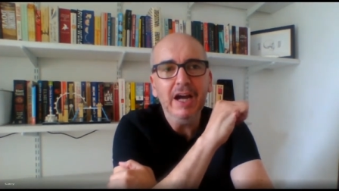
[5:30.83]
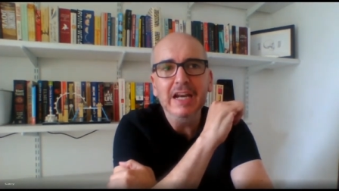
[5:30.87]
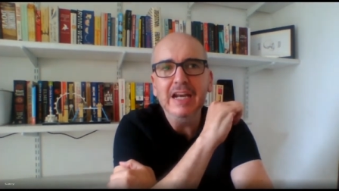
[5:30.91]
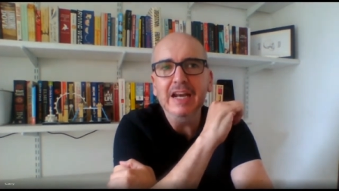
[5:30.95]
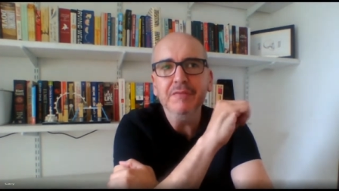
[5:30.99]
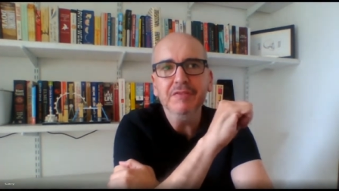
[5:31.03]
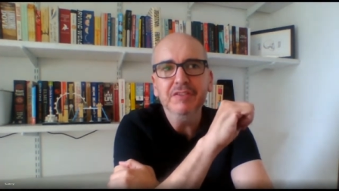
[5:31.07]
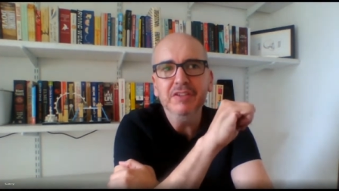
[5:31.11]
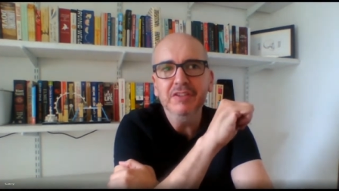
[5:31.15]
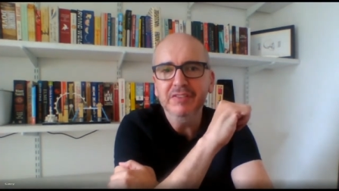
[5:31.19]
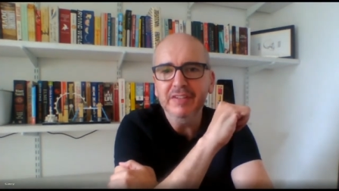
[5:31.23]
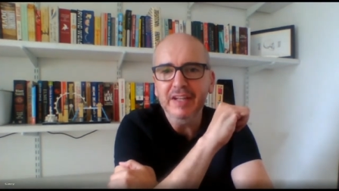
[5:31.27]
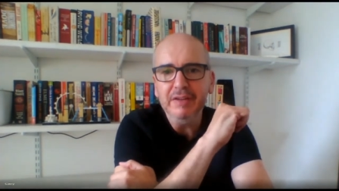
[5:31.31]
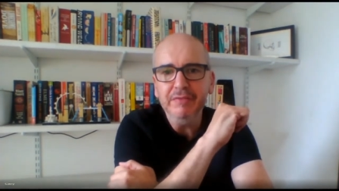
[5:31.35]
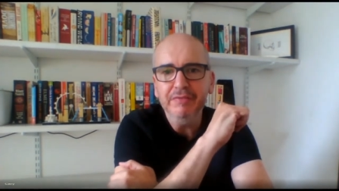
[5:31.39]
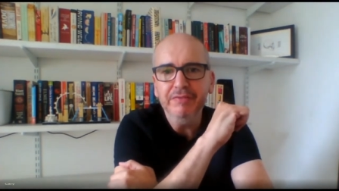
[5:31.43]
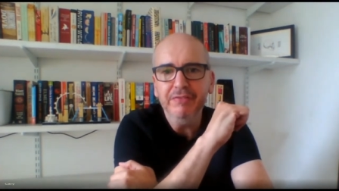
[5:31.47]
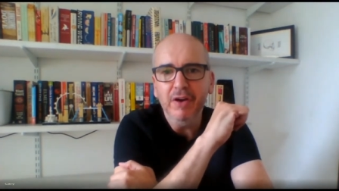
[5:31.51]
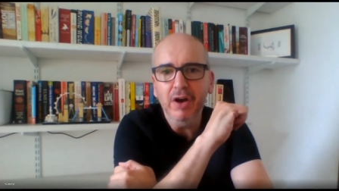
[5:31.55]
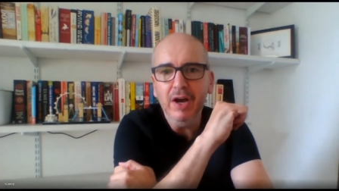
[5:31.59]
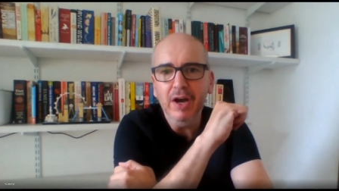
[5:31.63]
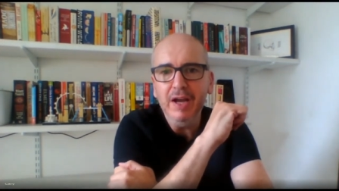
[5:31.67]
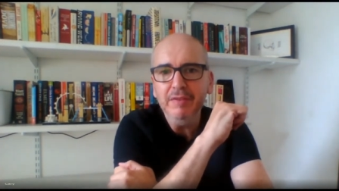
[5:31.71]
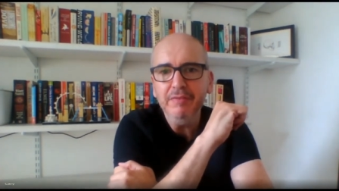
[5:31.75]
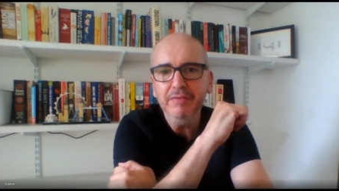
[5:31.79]
I'd love to say
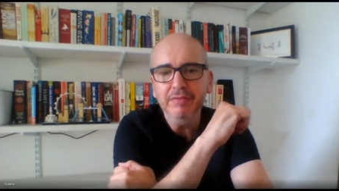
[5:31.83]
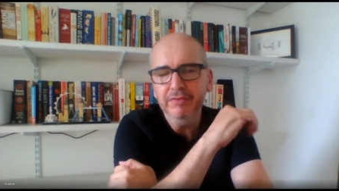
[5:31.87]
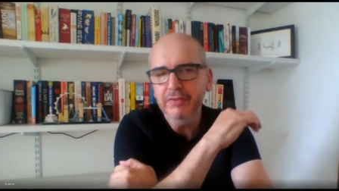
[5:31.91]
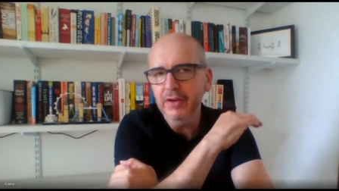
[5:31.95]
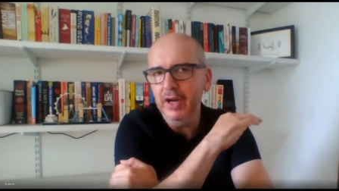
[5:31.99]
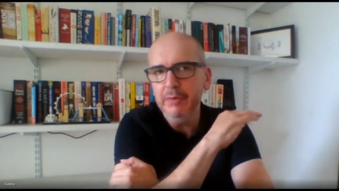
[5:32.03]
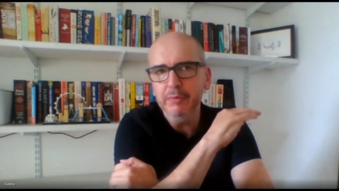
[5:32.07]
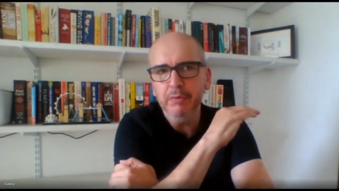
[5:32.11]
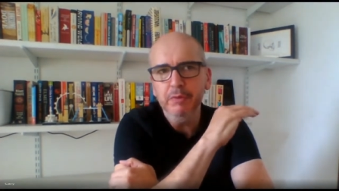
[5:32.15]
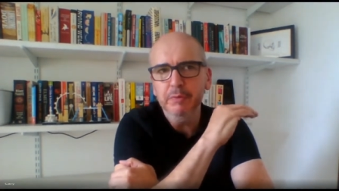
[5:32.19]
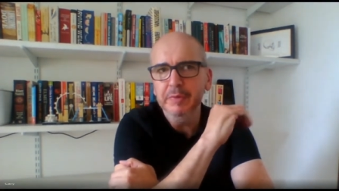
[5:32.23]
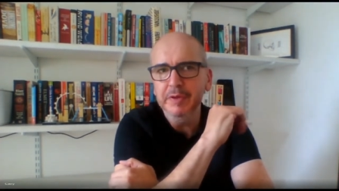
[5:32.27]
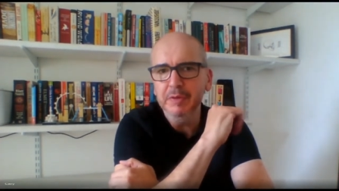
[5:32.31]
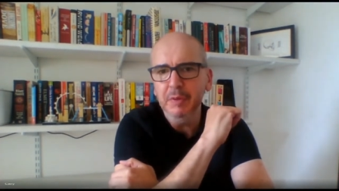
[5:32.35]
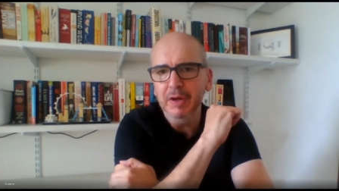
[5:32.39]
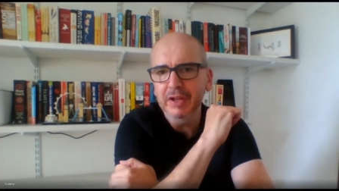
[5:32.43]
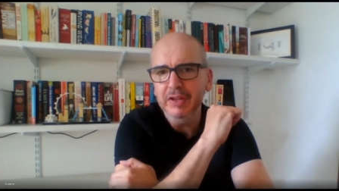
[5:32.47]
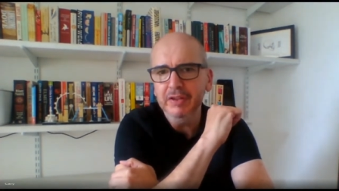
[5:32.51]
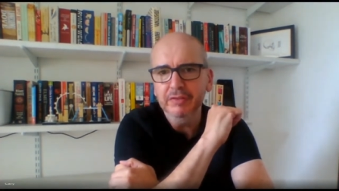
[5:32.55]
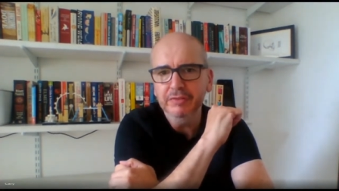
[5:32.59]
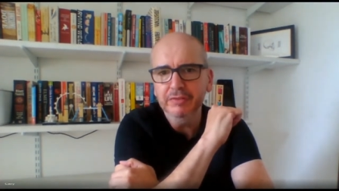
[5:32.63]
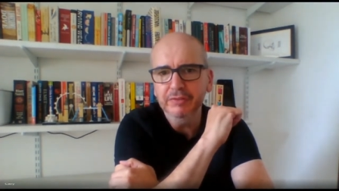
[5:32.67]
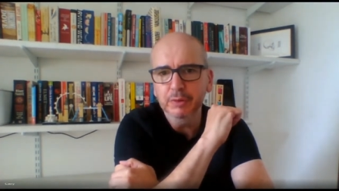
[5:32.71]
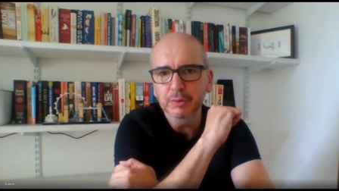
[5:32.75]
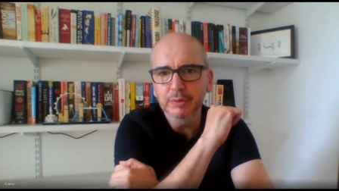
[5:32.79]
five. Five would be
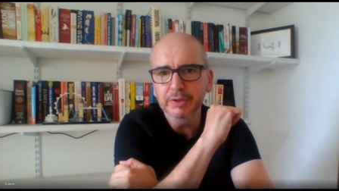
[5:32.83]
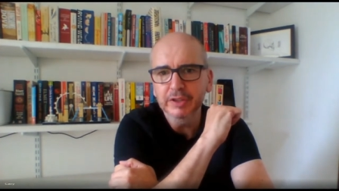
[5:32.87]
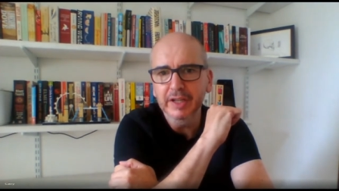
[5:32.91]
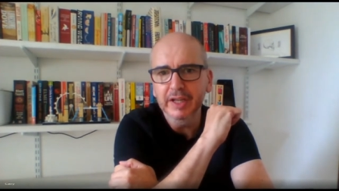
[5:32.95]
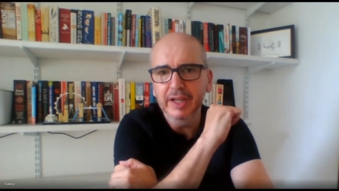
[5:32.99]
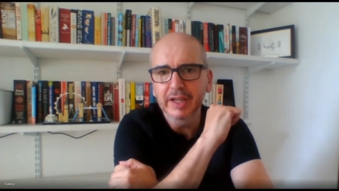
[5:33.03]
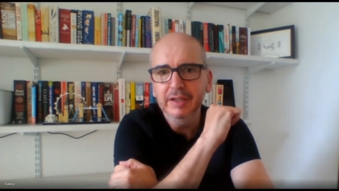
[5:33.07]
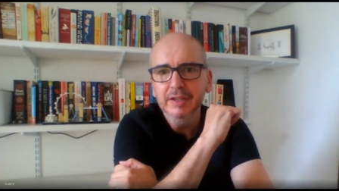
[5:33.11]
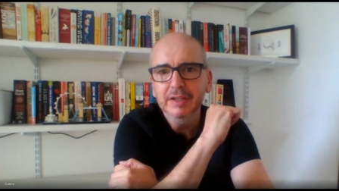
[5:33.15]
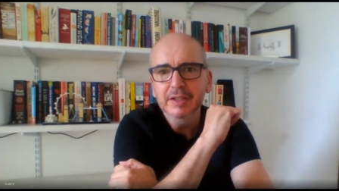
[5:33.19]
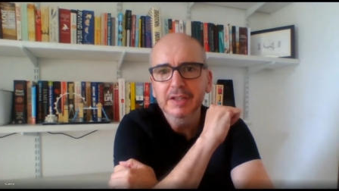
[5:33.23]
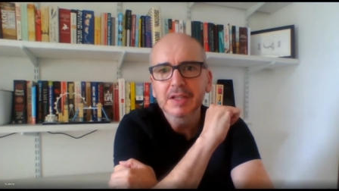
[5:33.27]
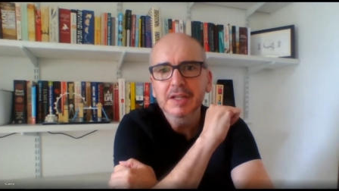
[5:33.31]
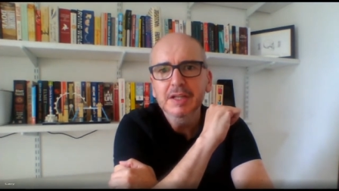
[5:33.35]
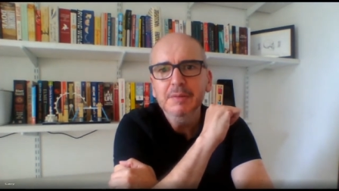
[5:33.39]
wonderful, wouldn't it?